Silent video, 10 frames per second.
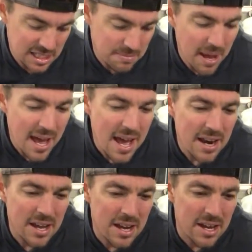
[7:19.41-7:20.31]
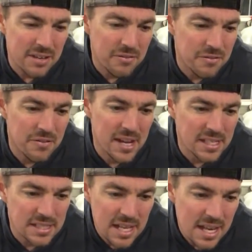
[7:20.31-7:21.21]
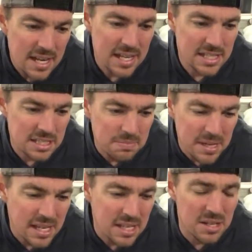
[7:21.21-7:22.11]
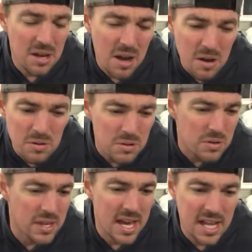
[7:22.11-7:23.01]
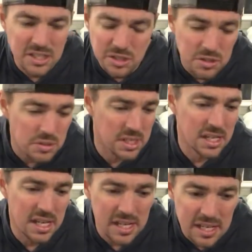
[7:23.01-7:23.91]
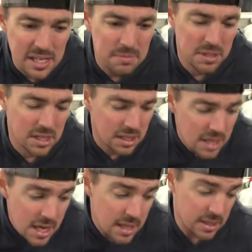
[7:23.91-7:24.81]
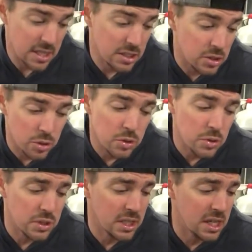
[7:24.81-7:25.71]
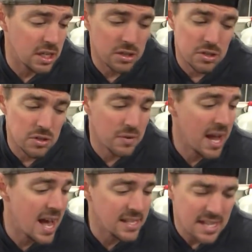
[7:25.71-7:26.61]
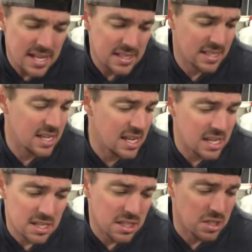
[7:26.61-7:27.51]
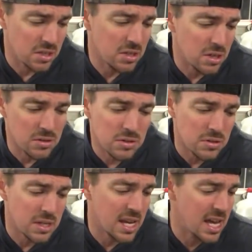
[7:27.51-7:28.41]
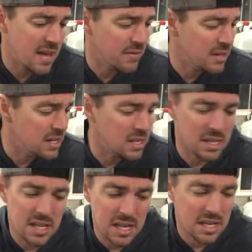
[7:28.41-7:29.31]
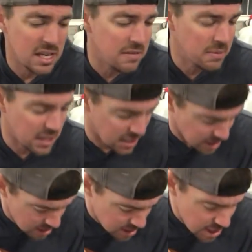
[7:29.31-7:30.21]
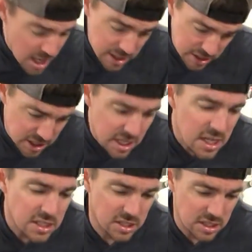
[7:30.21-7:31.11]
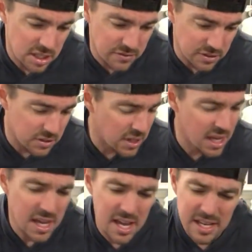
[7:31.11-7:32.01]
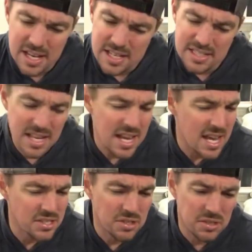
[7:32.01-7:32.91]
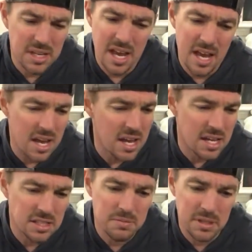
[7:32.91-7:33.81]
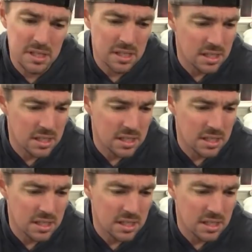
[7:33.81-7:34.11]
Smile on your face. Let's be know that you need me. There's a truth in your eyes. Seeing you never leave me. Touch of your hand says you catch me.